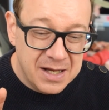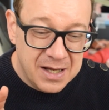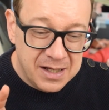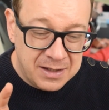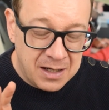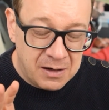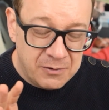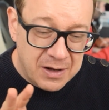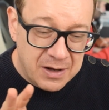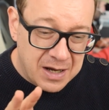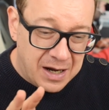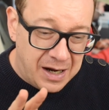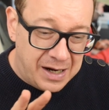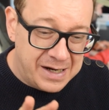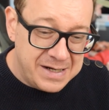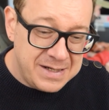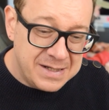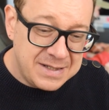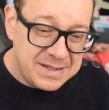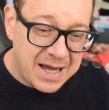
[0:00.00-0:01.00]
Now,
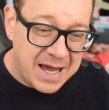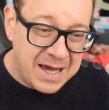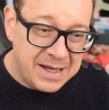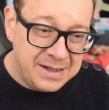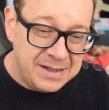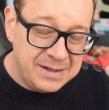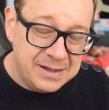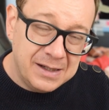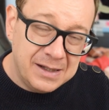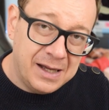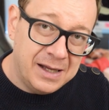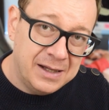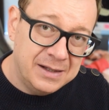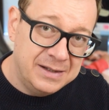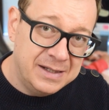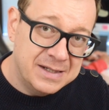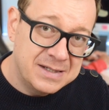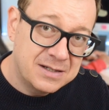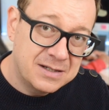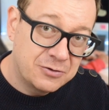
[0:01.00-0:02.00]
I just added uh,
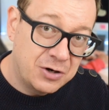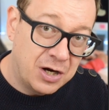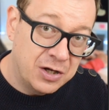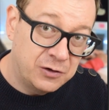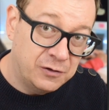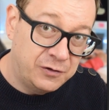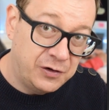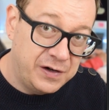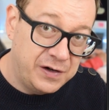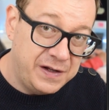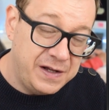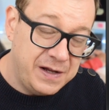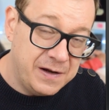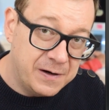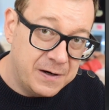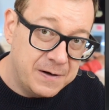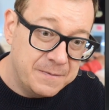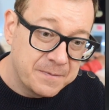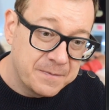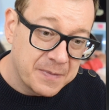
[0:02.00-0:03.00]
this right over
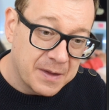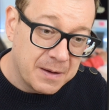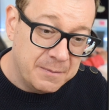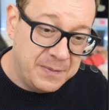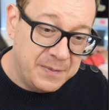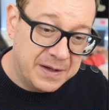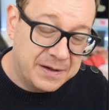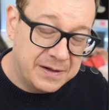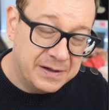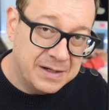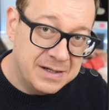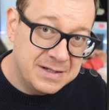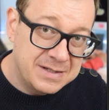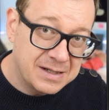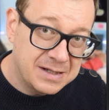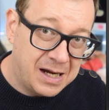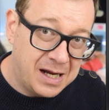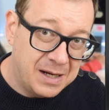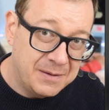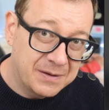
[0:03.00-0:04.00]
here because
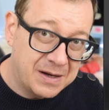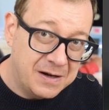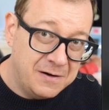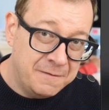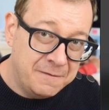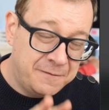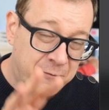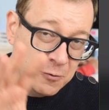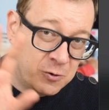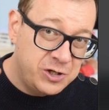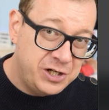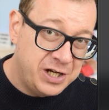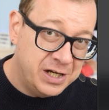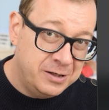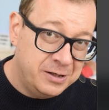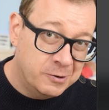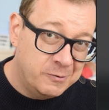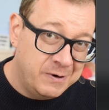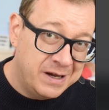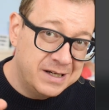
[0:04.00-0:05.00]
I'm kind of
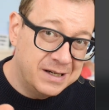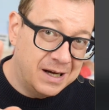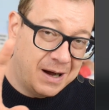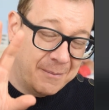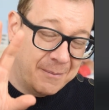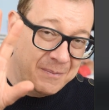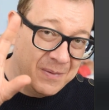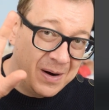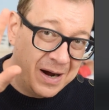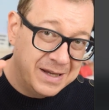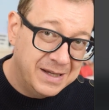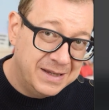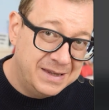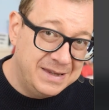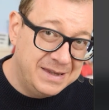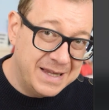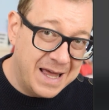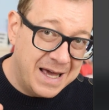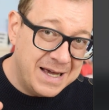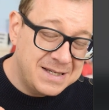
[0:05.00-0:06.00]
foreshadowing my
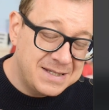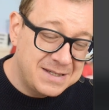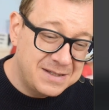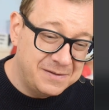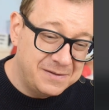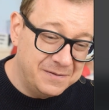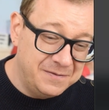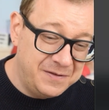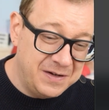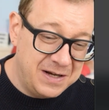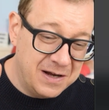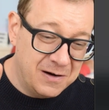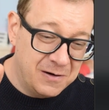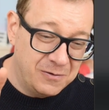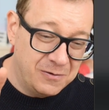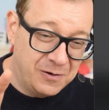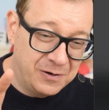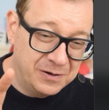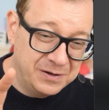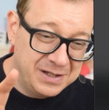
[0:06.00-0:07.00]
next
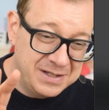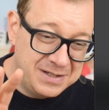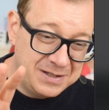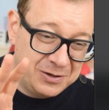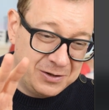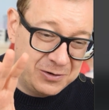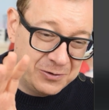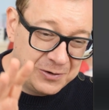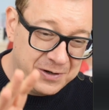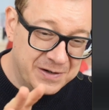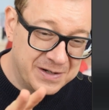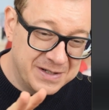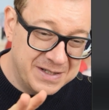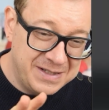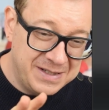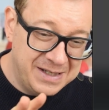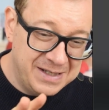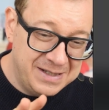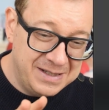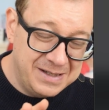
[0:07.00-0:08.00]
video on this tutorial
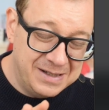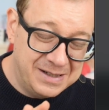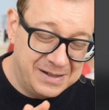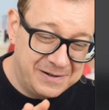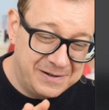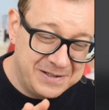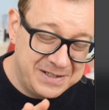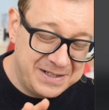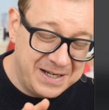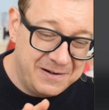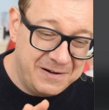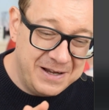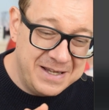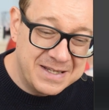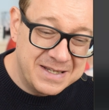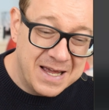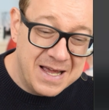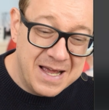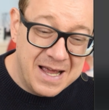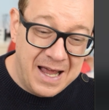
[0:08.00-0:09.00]
uh,
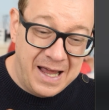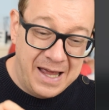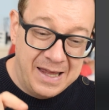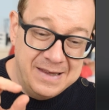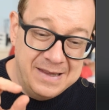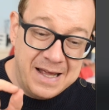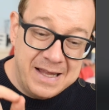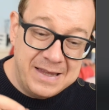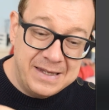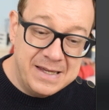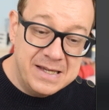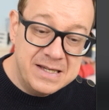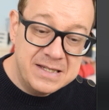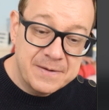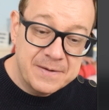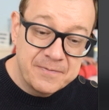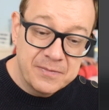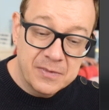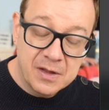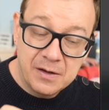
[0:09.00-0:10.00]
series, and that
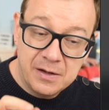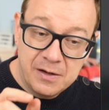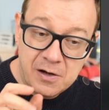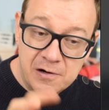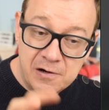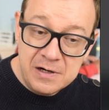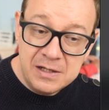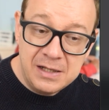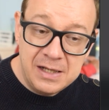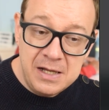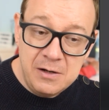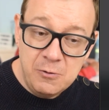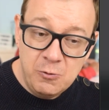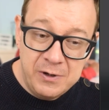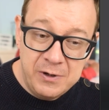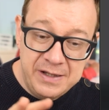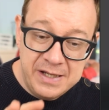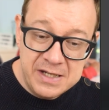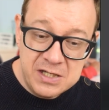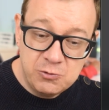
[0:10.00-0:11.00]
is currently
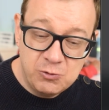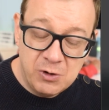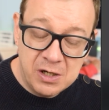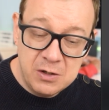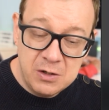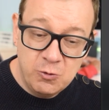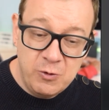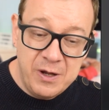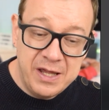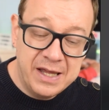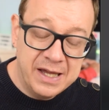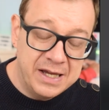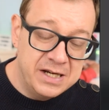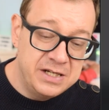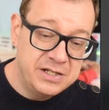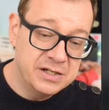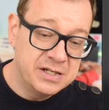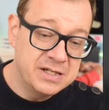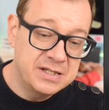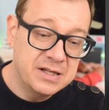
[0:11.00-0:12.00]
with this one, we
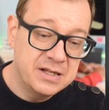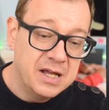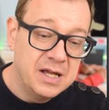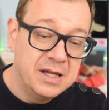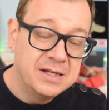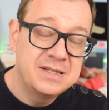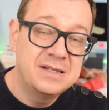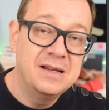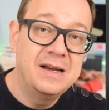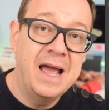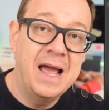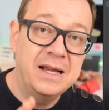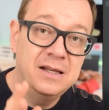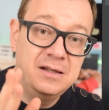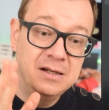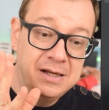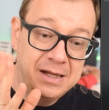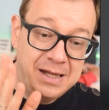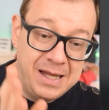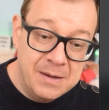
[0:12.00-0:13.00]
can just select
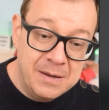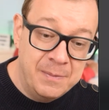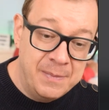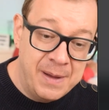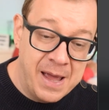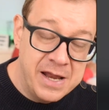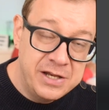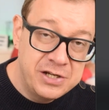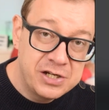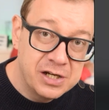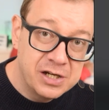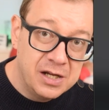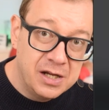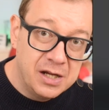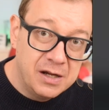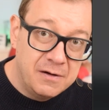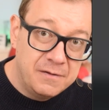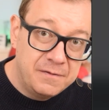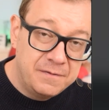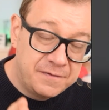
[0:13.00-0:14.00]
an image
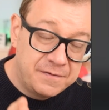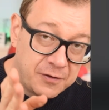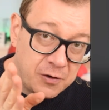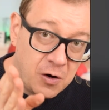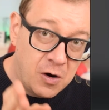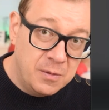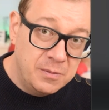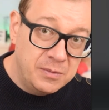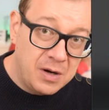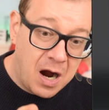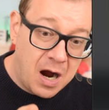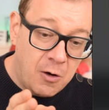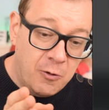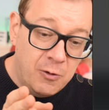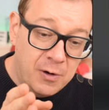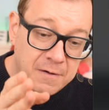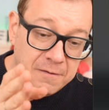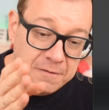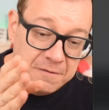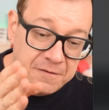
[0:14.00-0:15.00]
from
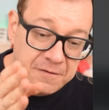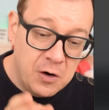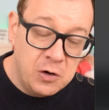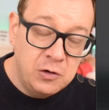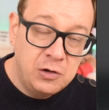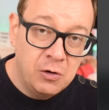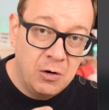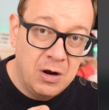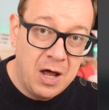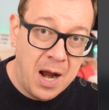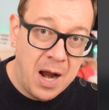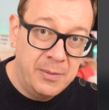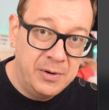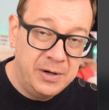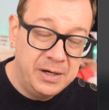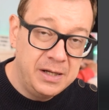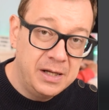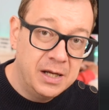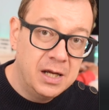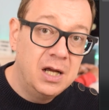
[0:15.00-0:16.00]
our photo
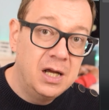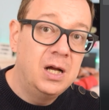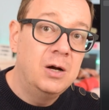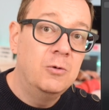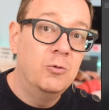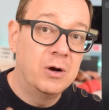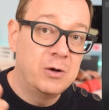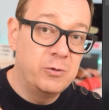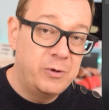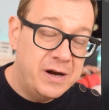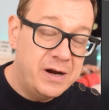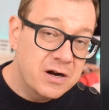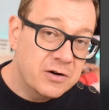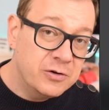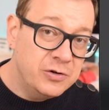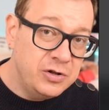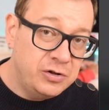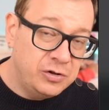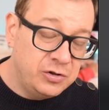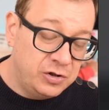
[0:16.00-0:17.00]
library. What we are
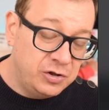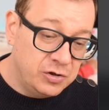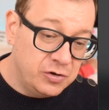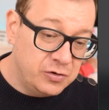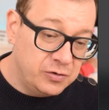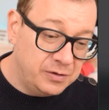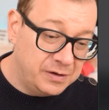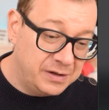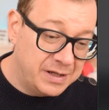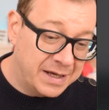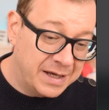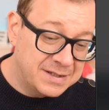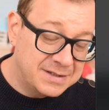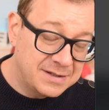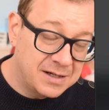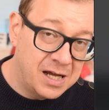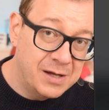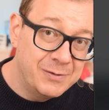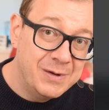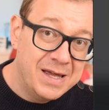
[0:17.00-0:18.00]
going to do next
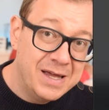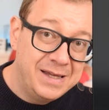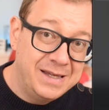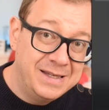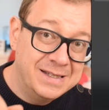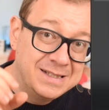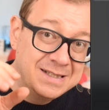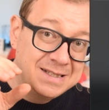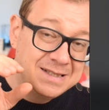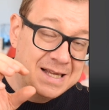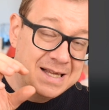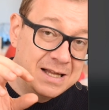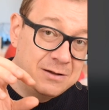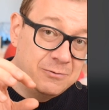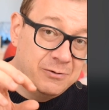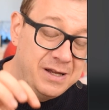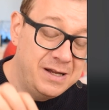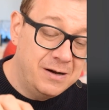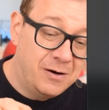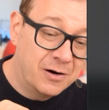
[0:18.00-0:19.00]
time is that
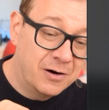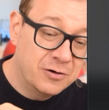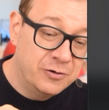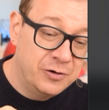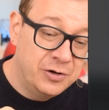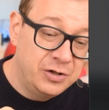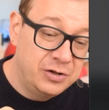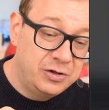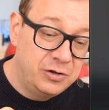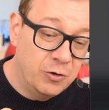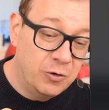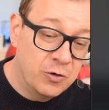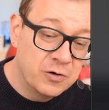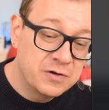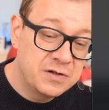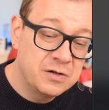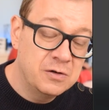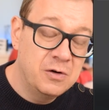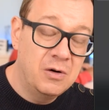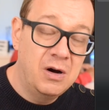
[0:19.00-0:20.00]
we are going to
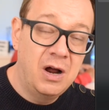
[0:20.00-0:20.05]
also